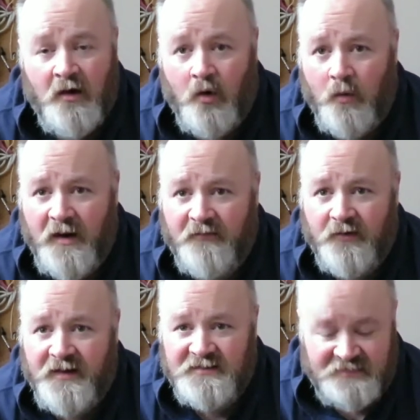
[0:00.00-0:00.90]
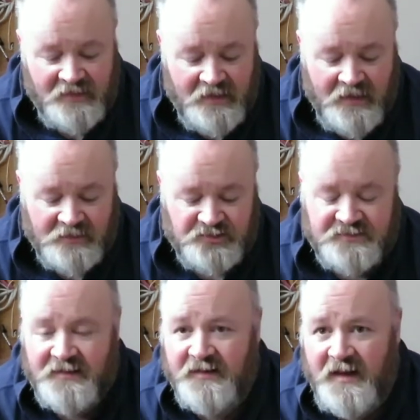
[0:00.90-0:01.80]
or whatever it is, it's
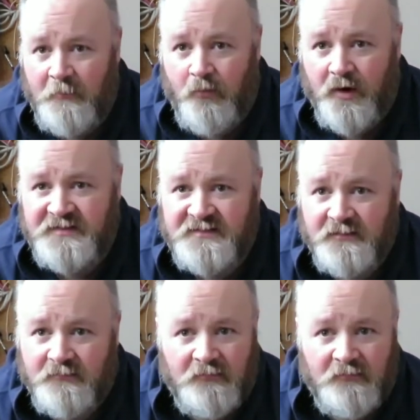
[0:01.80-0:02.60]
just going to get moist,